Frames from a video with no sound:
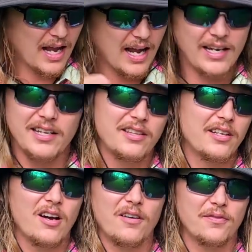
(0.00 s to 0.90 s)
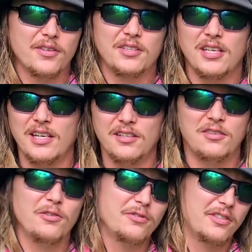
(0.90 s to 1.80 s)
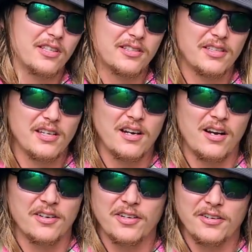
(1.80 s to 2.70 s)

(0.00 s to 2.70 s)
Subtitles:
Anything off the tee, 260 and under,